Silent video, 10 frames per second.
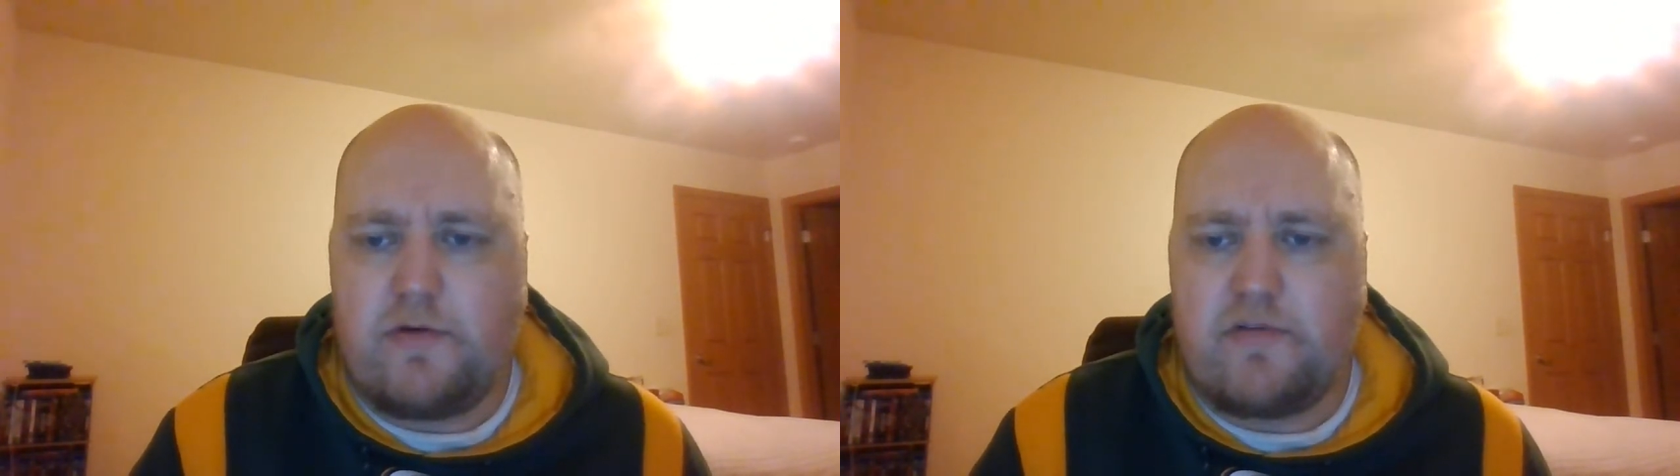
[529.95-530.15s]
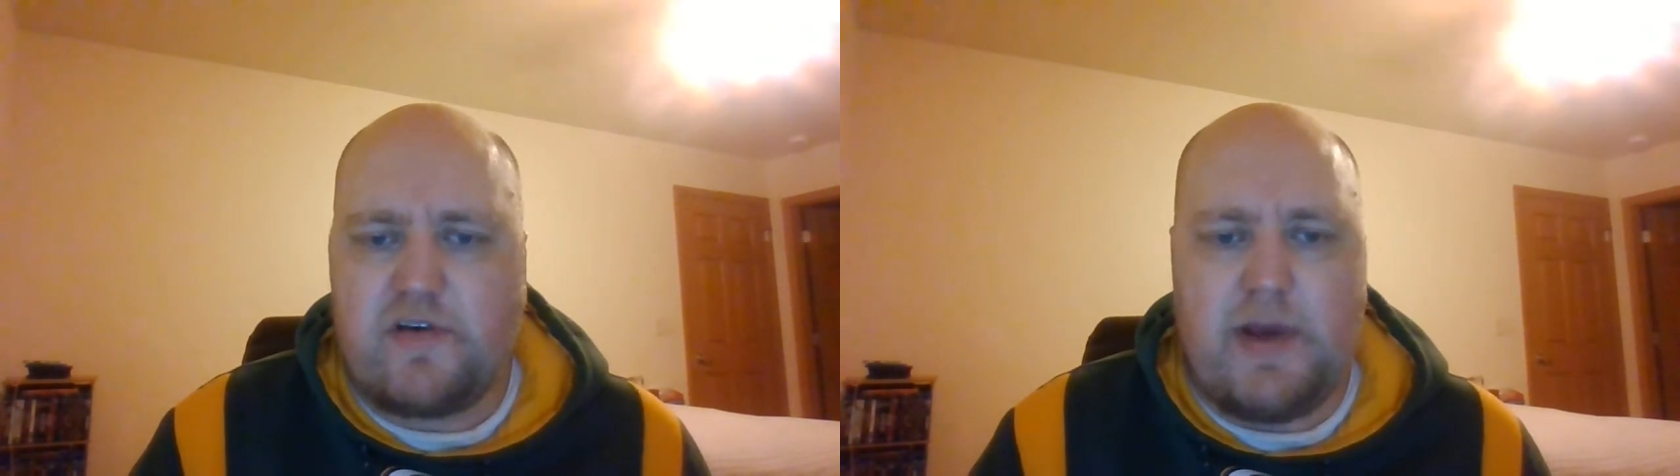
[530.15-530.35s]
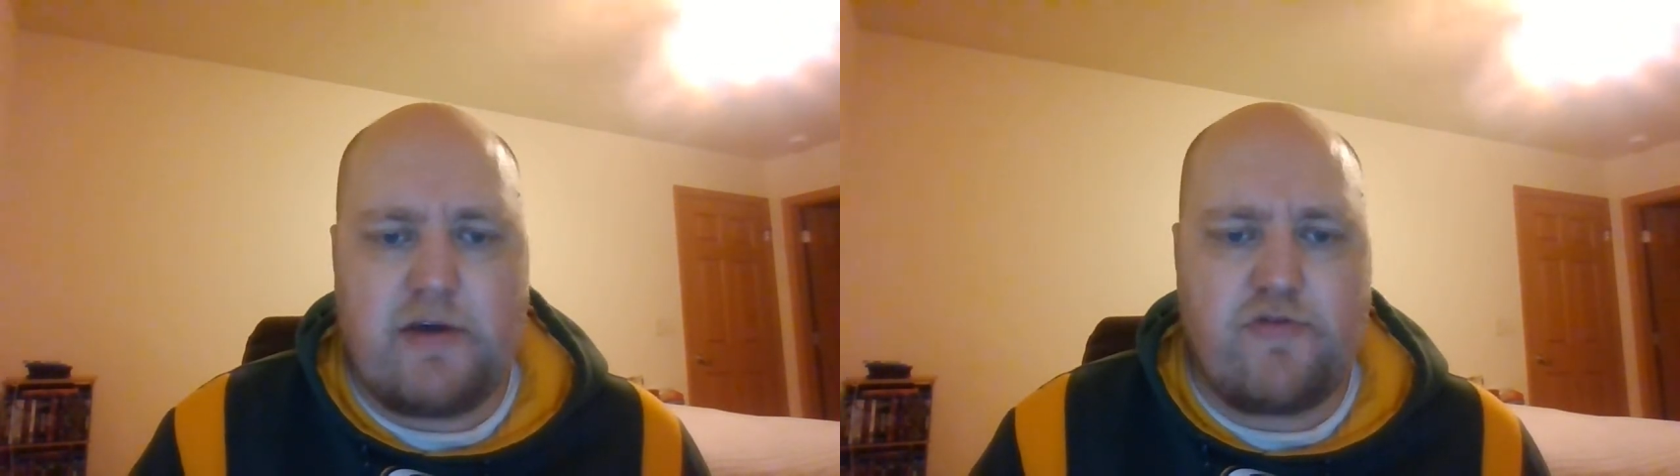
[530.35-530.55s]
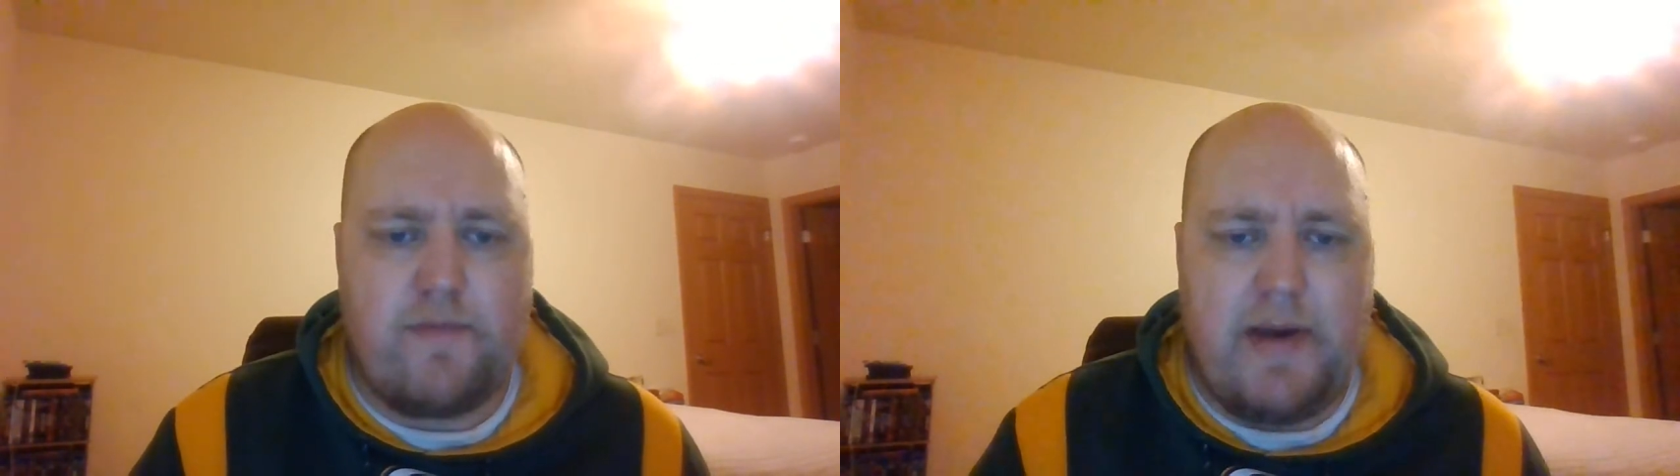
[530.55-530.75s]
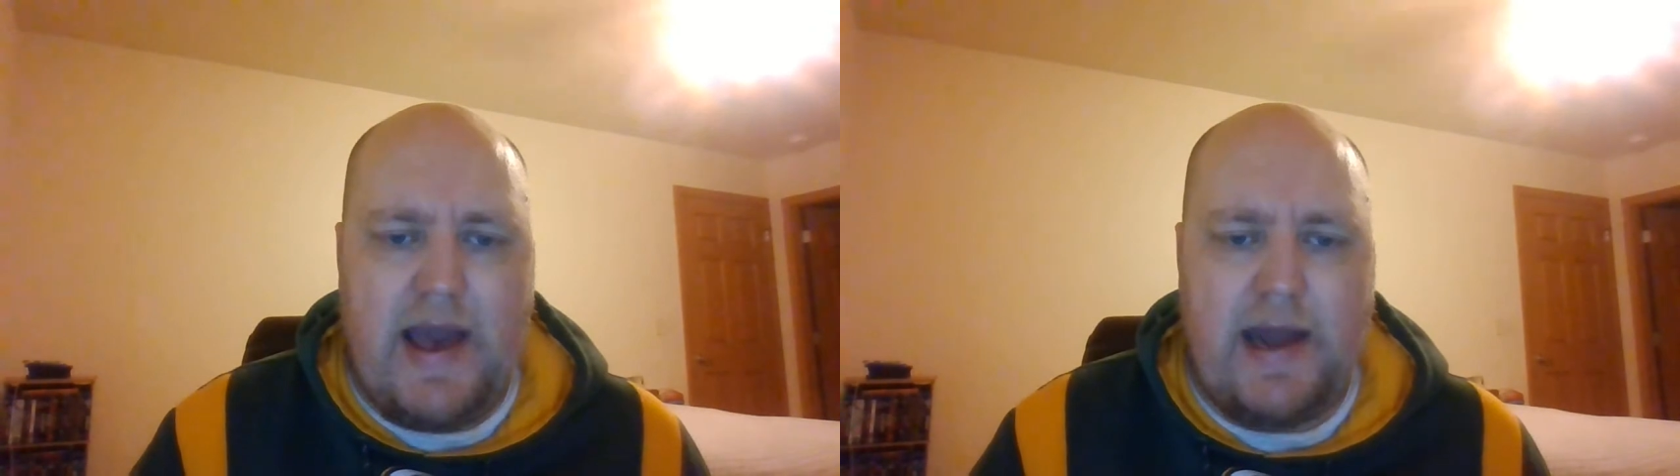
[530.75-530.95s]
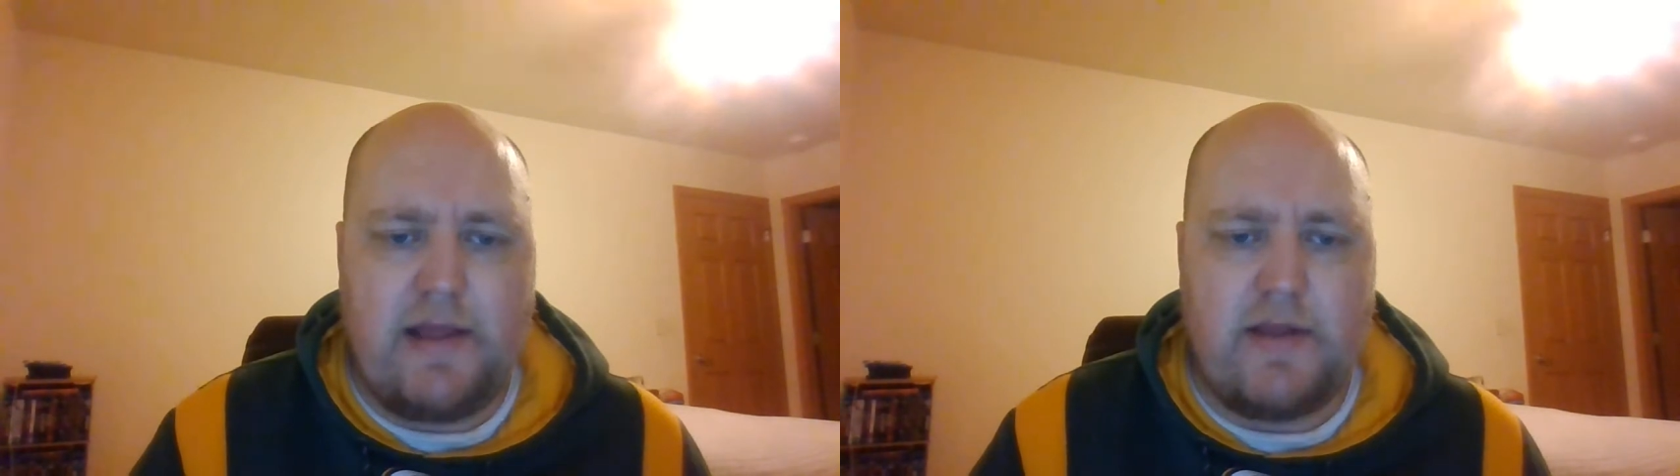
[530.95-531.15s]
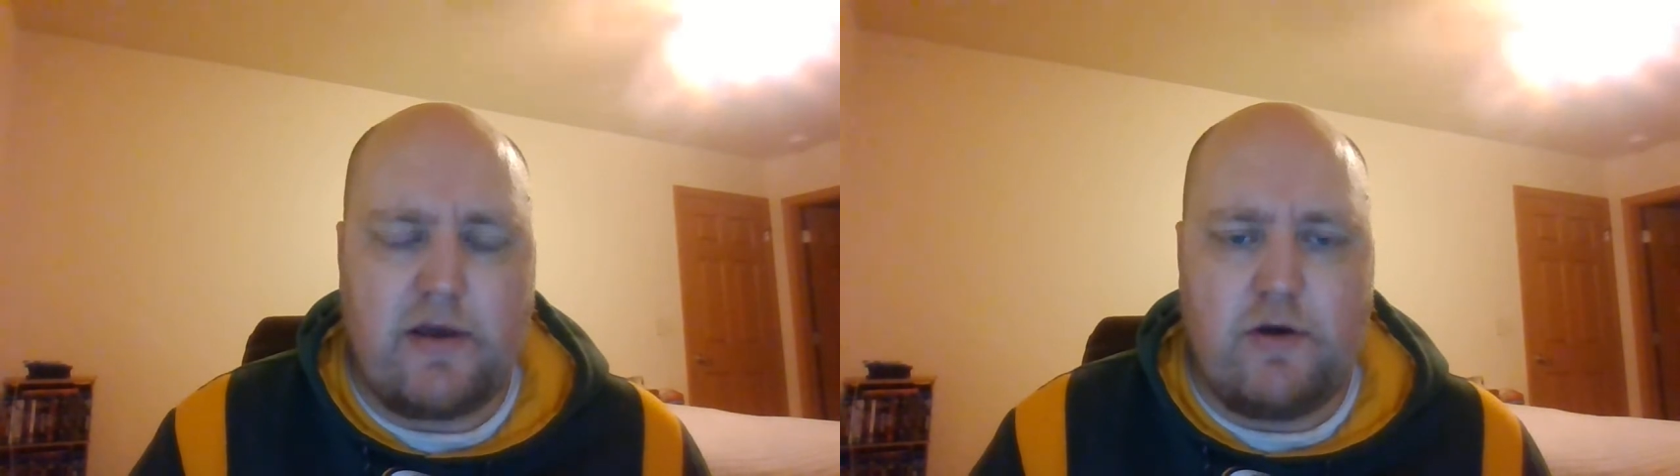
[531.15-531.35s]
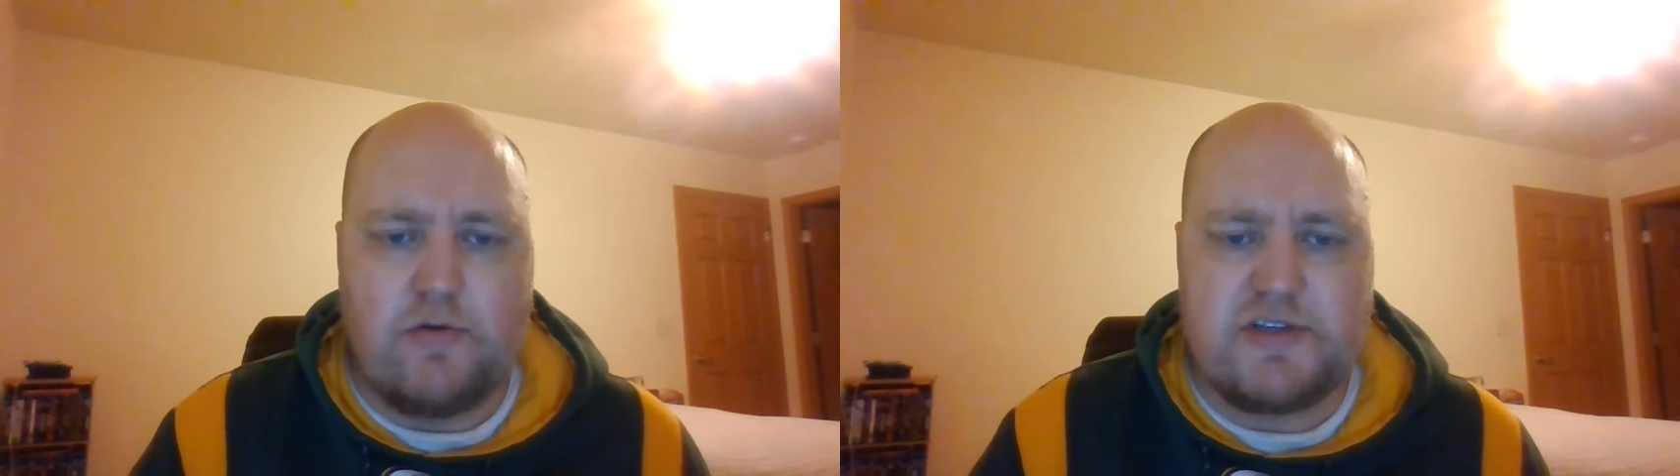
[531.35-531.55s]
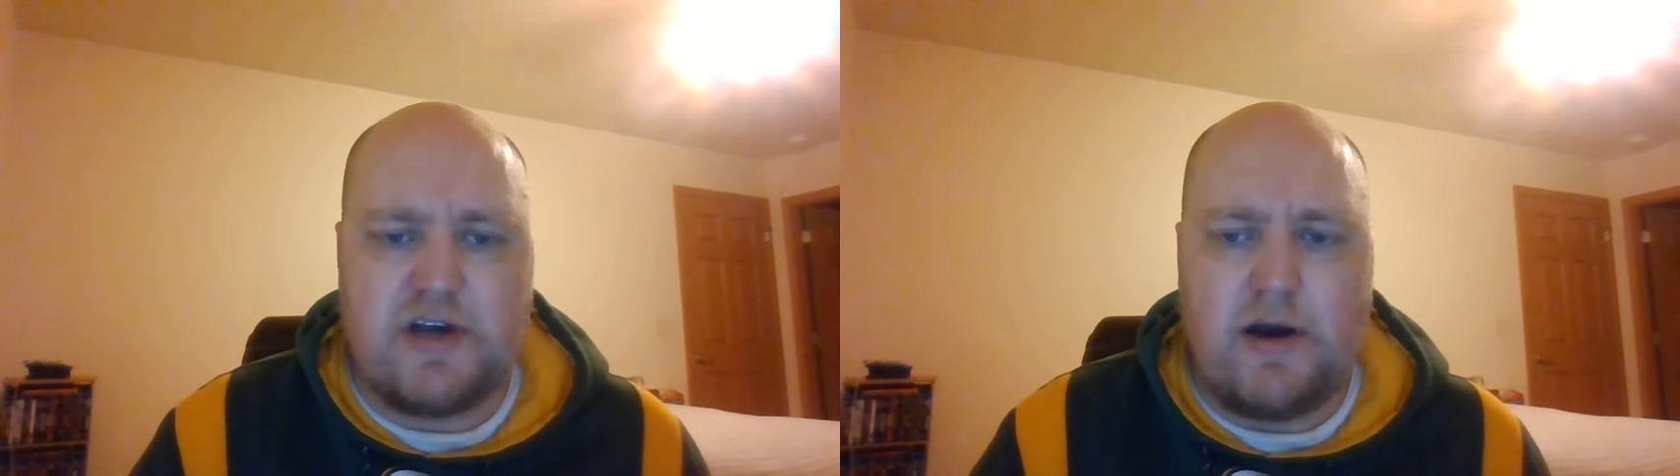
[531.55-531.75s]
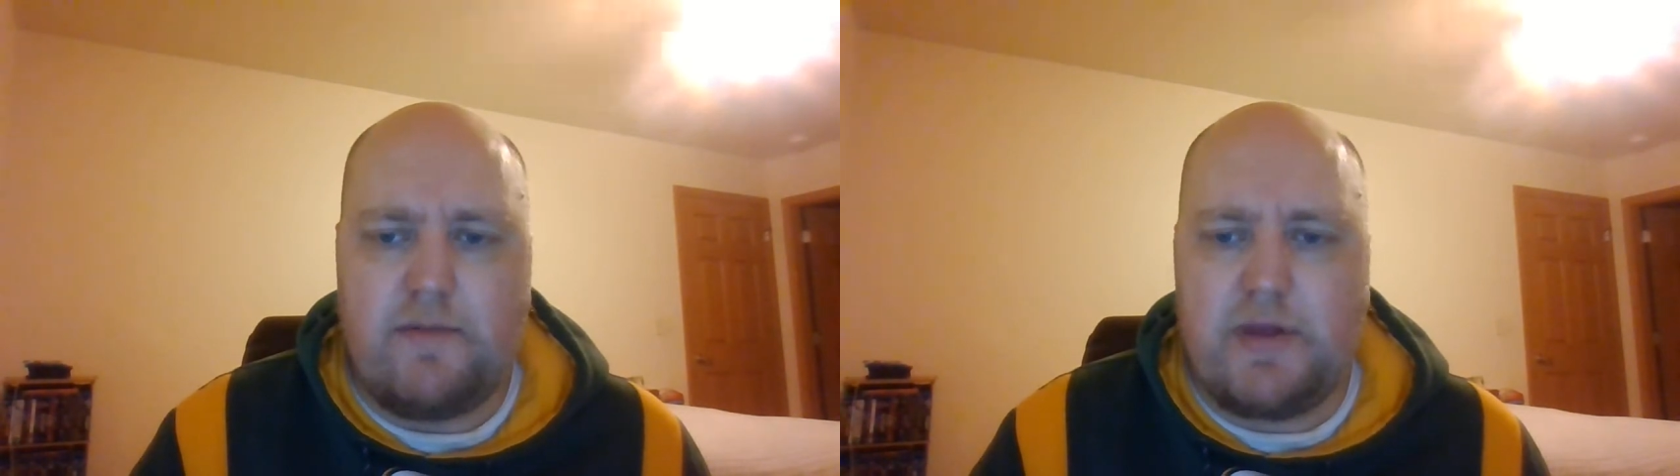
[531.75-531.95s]
there's some extra padding that goes
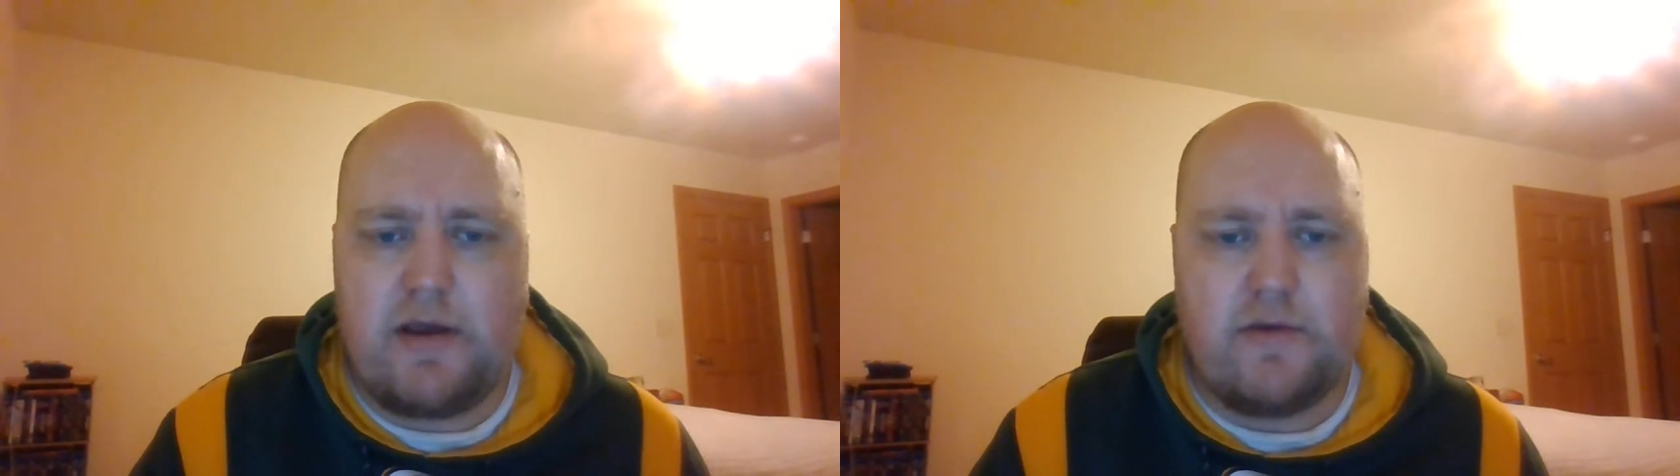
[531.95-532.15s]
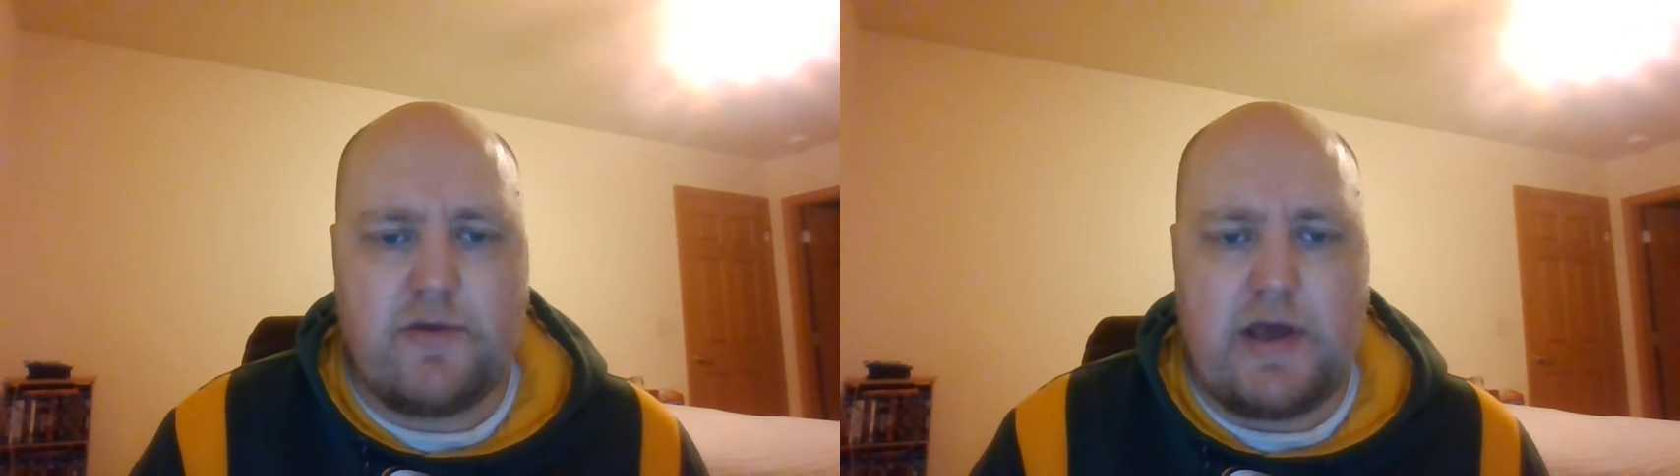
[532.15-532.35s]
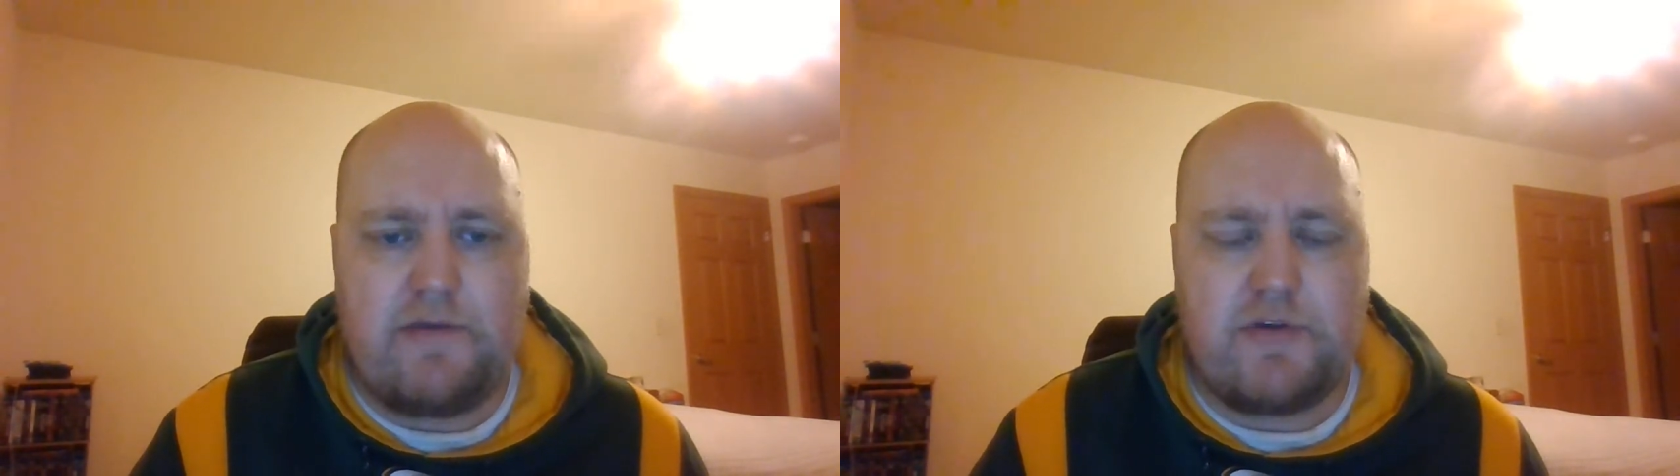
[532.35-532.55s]
on because they have